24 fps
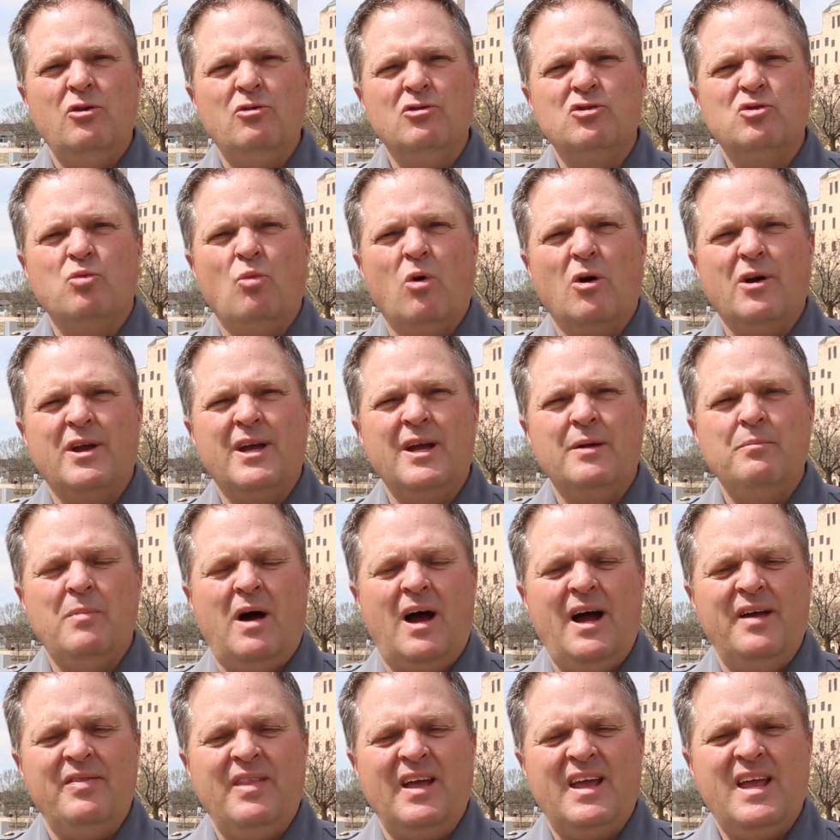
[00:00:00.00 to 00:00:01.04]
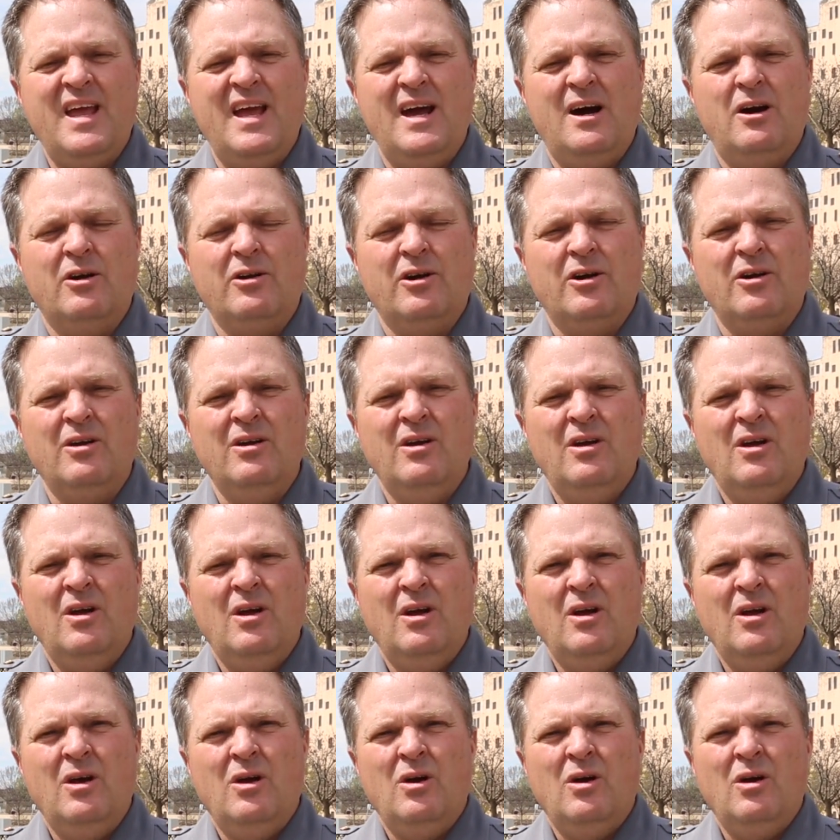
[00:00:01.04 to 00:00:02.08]
who was working behind the counter
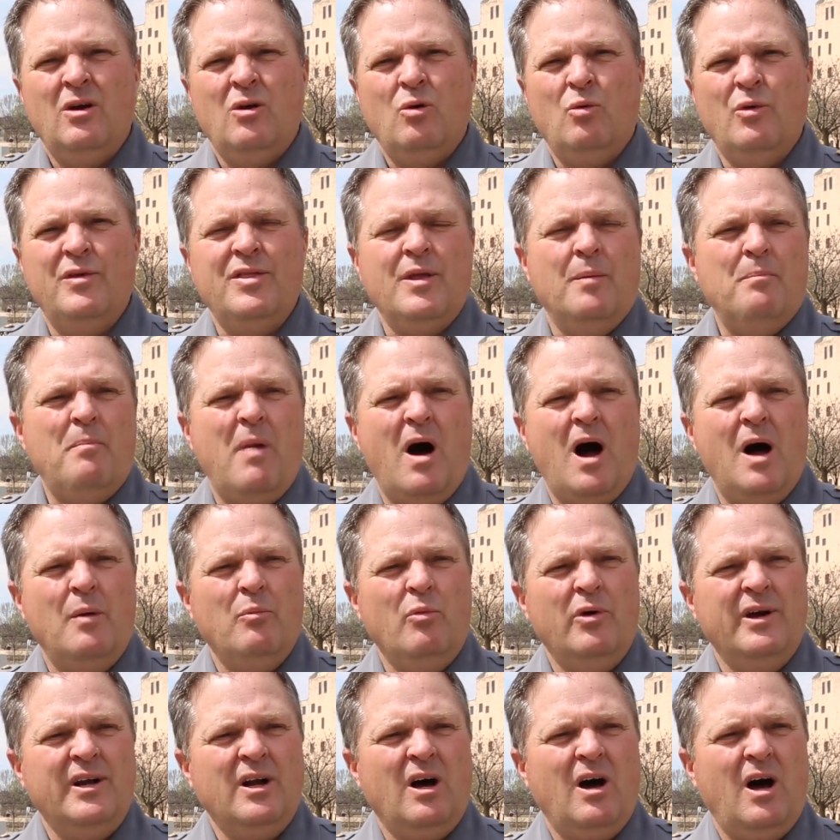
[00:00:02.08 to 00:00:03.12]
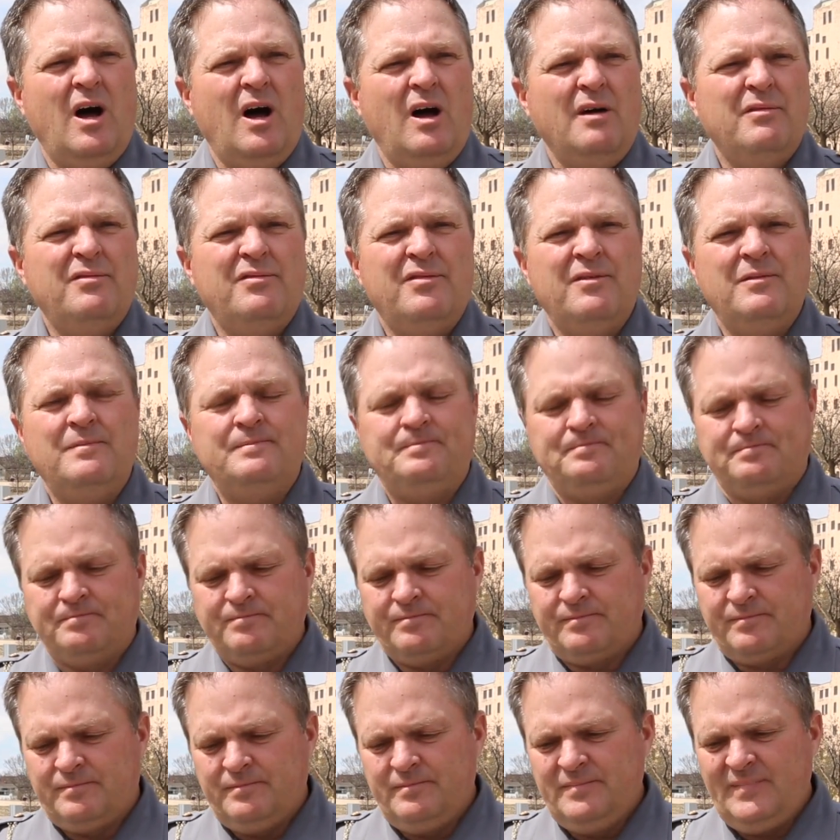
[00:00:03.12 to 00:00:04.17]
when the bomb went off.
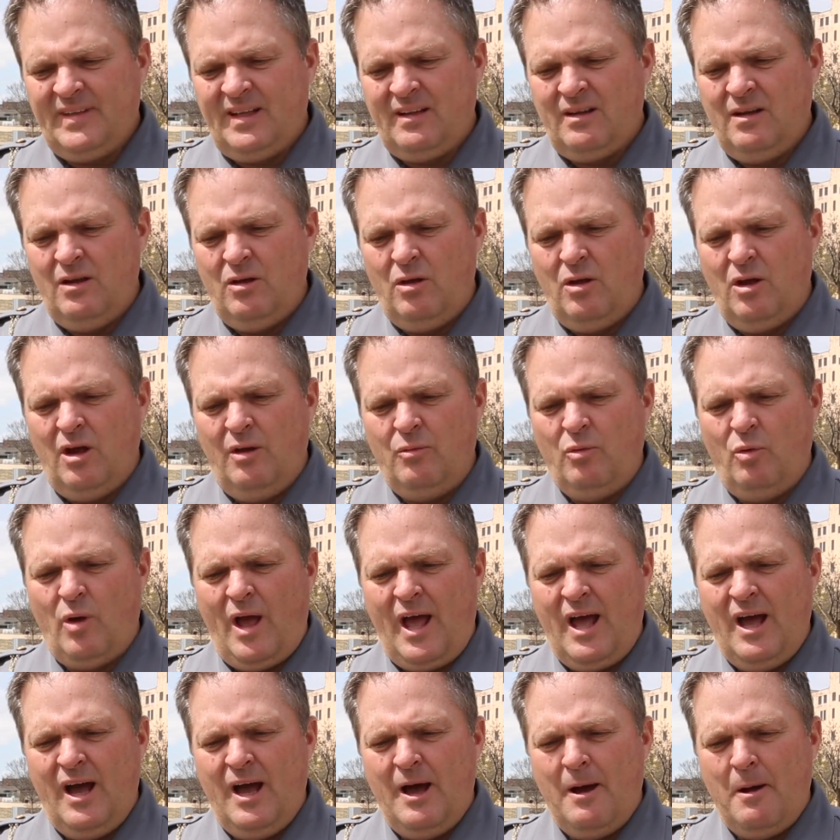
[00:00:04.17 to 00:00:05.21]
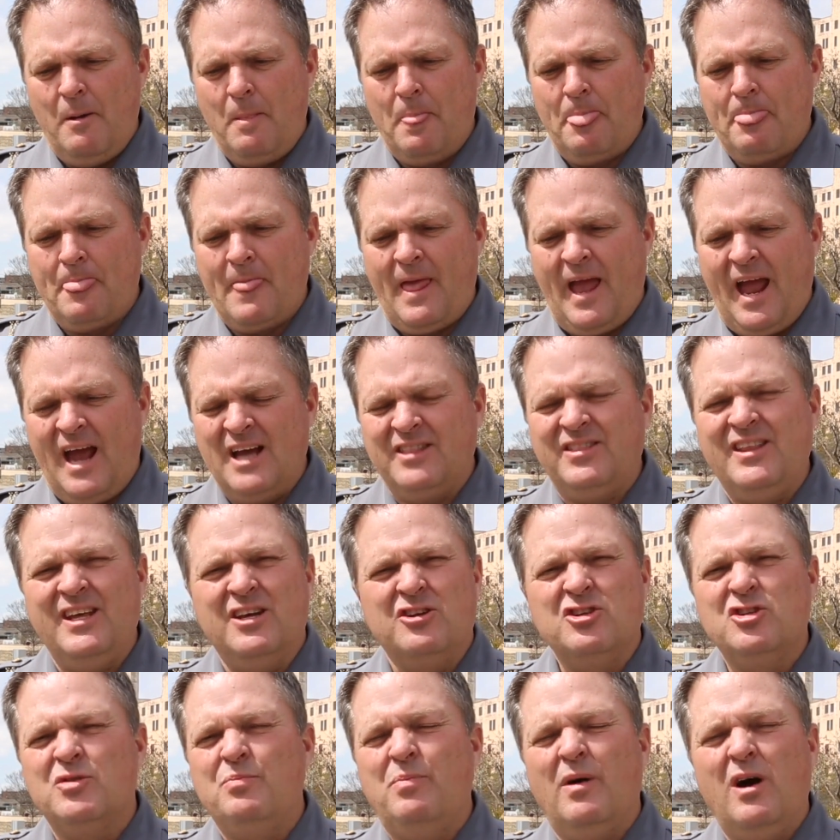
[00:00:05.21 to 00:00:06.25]
At the
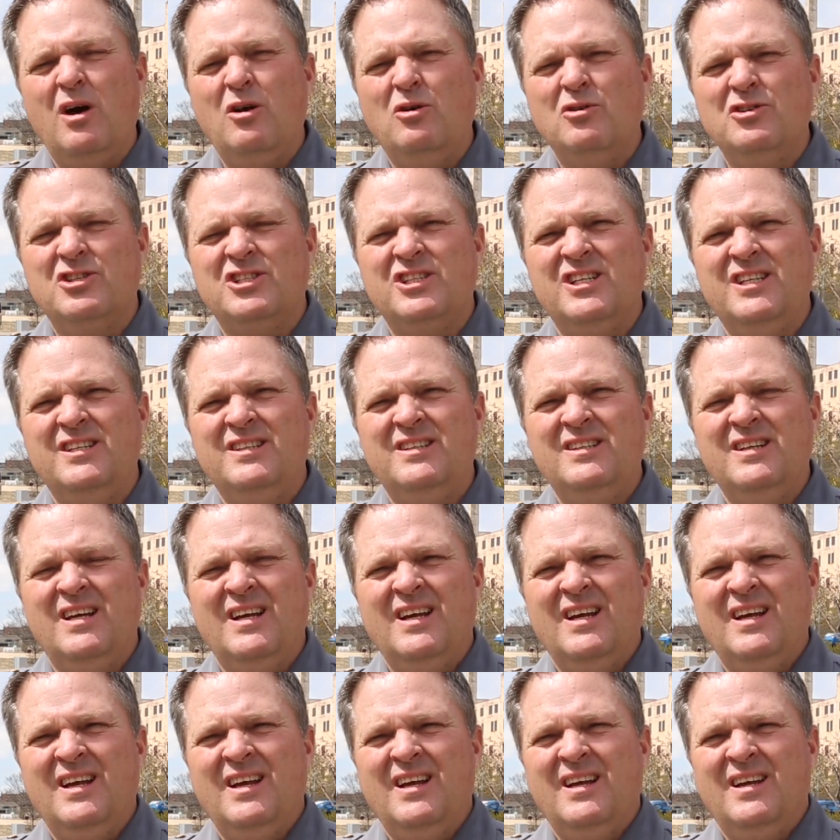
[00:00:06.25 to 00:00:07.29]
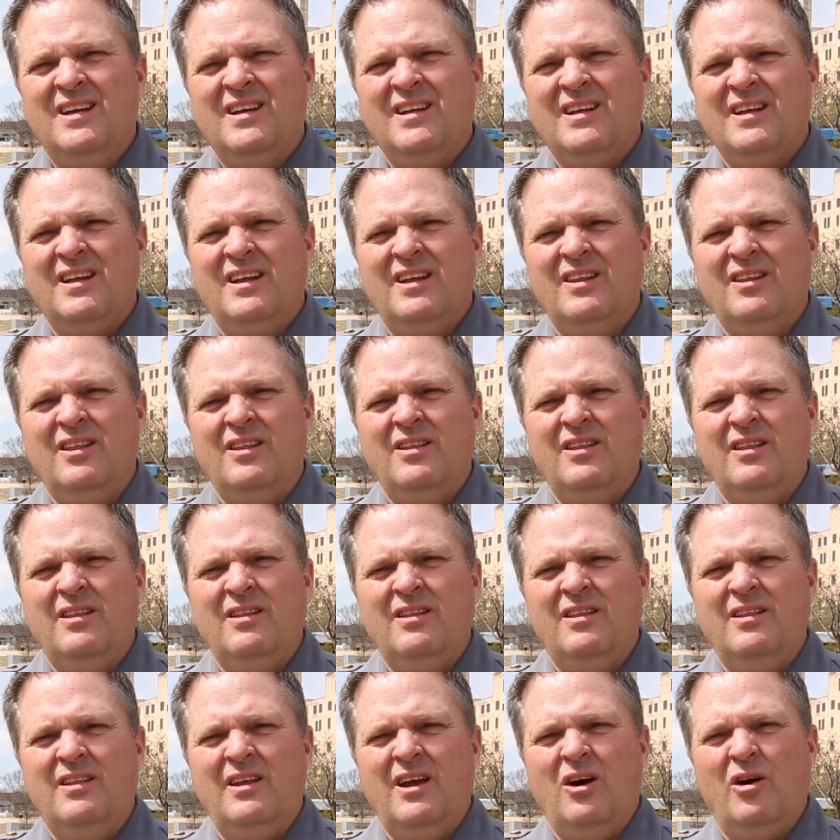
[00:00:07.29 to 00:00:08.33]
explosion,
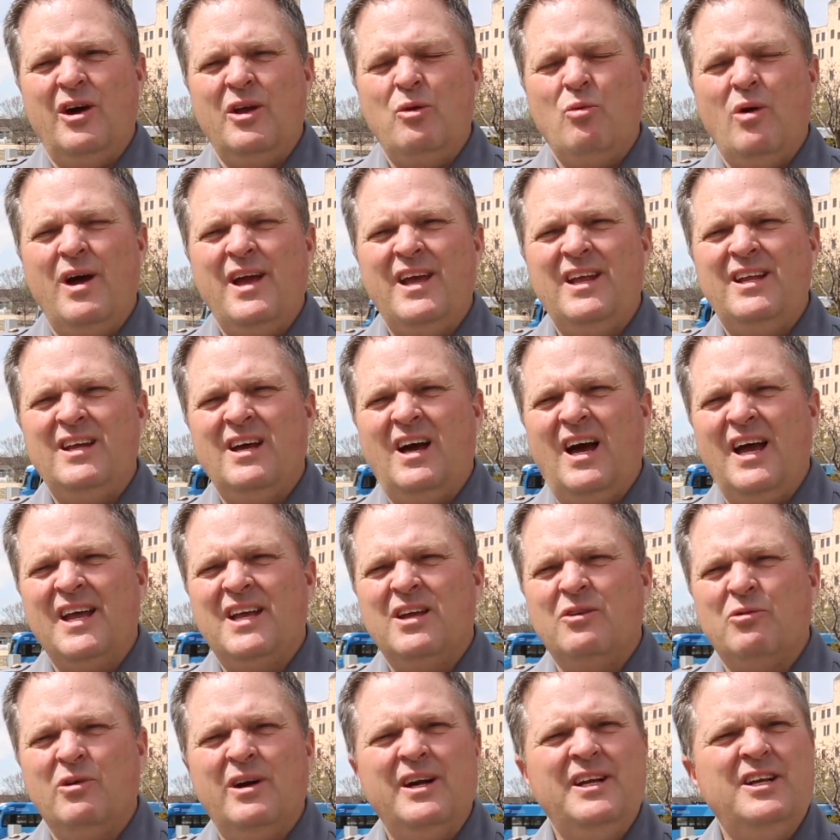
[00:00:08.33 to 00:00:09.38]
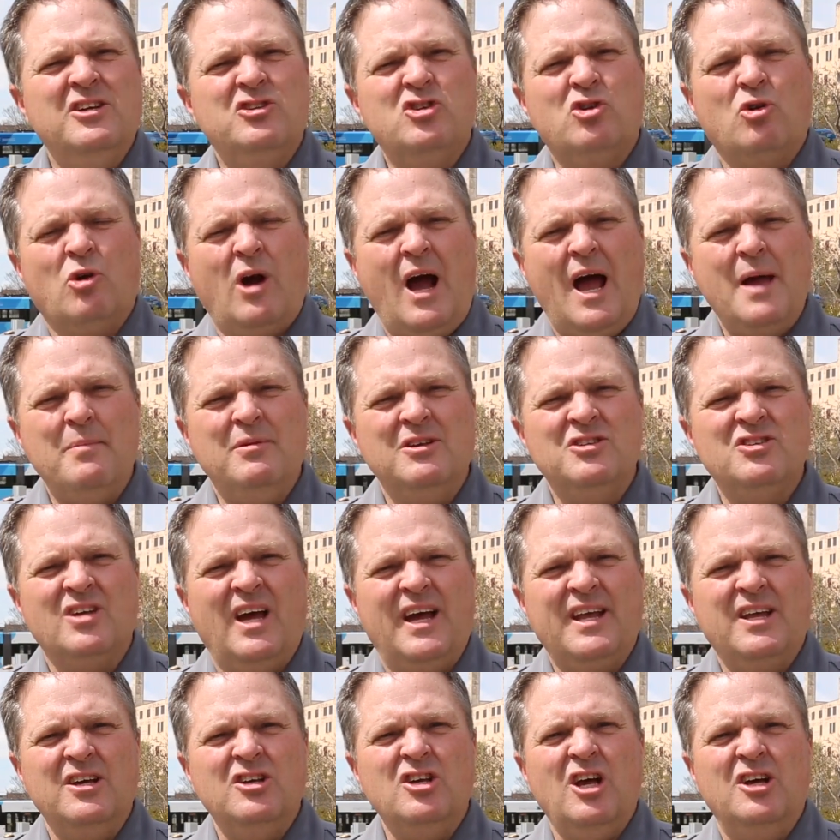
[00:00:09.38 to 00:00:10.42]
the only way I can really describe it's
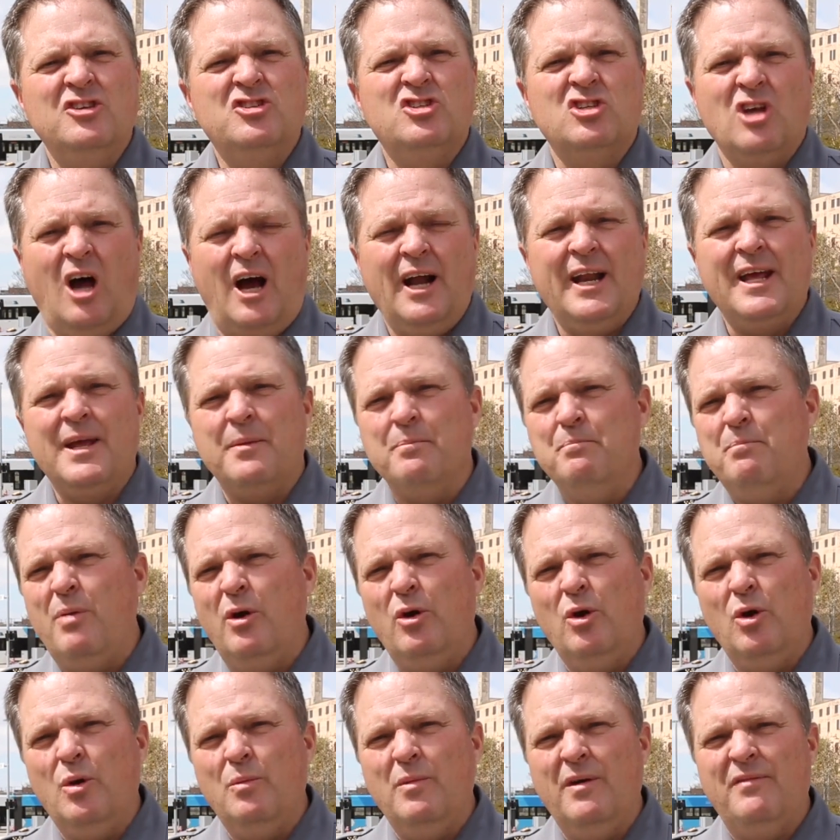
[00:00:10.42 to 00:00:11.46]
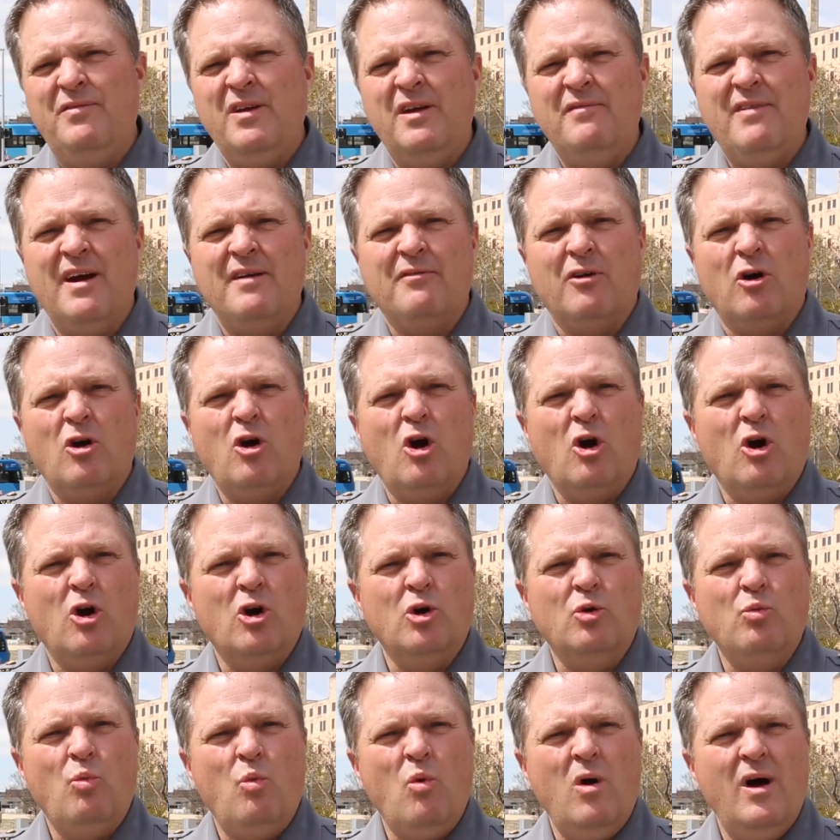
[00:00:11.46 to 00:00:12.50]
like a sonic boom if you've ever
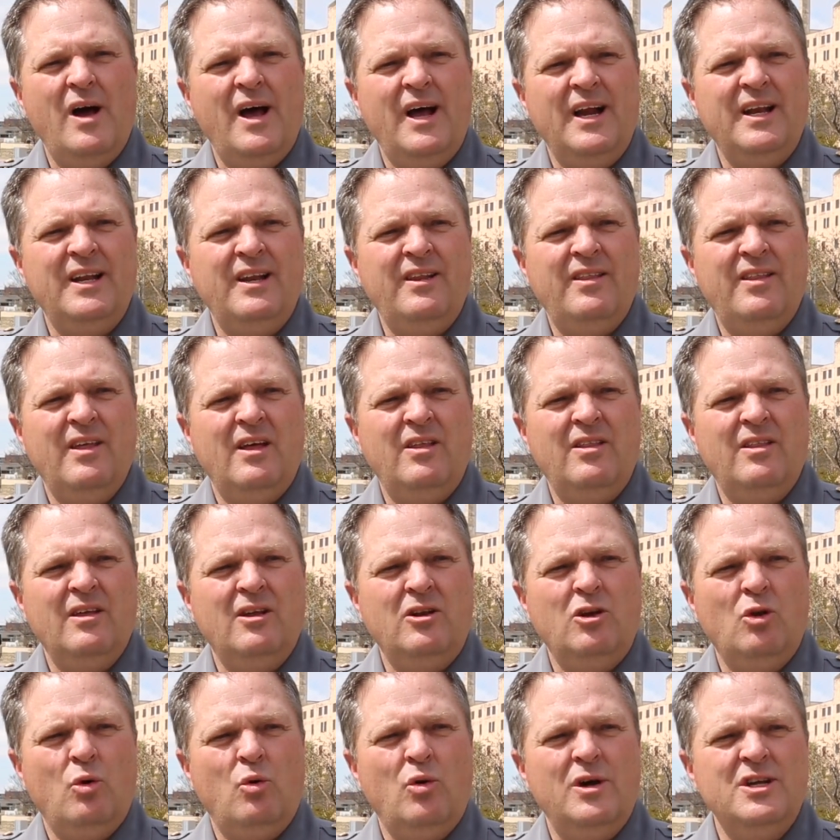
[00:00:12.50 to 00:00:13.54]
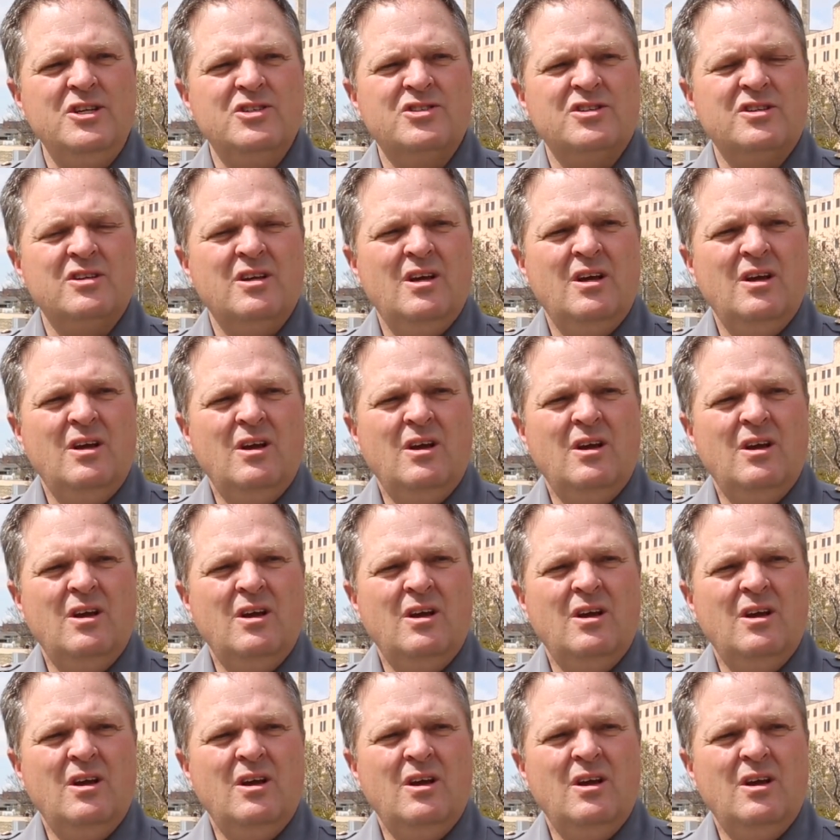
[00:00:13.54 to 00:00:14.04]
heard one. The noise